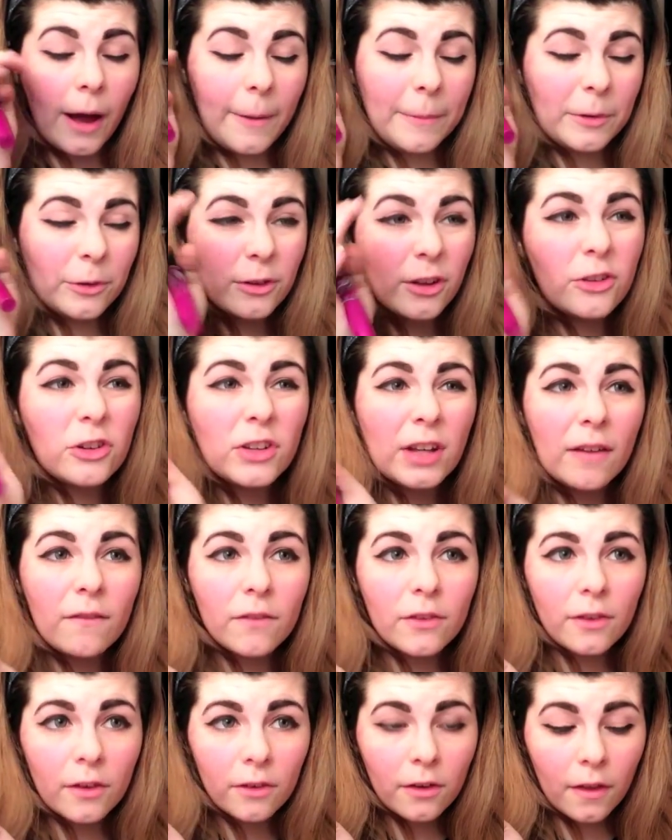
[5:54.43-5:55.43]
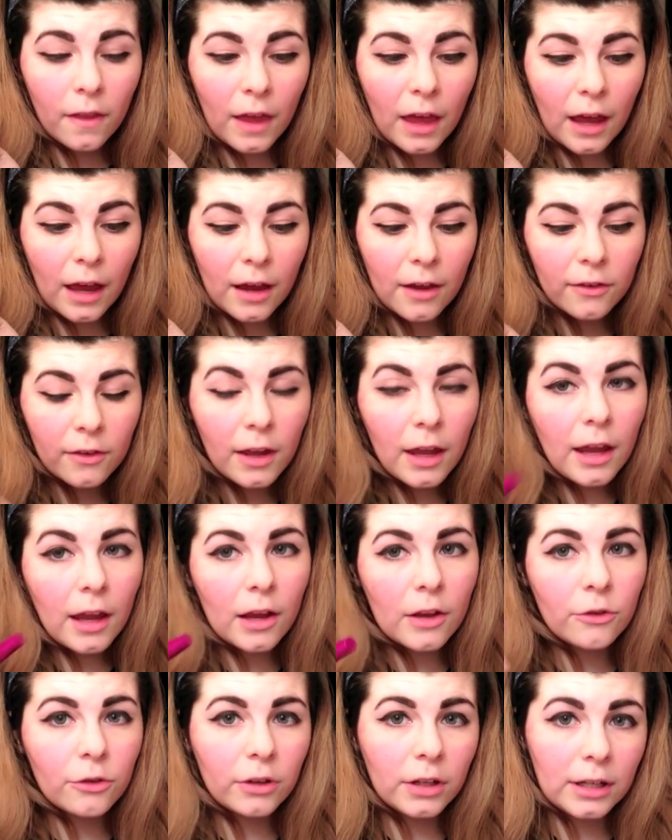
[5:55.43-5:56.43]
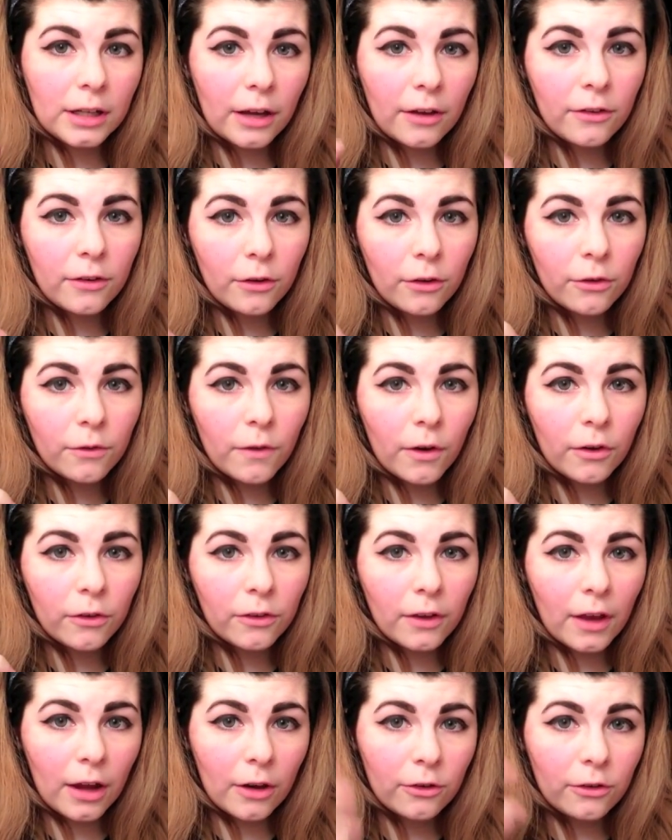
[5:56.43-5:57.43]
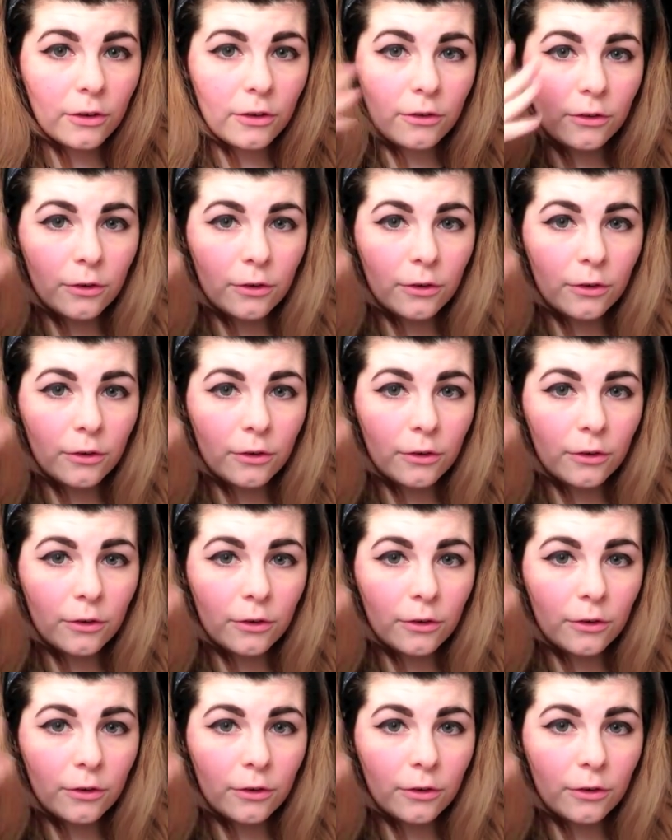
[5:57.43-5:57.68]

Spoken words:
there's such an emphasis on the eyes, it's really nice to use false lashes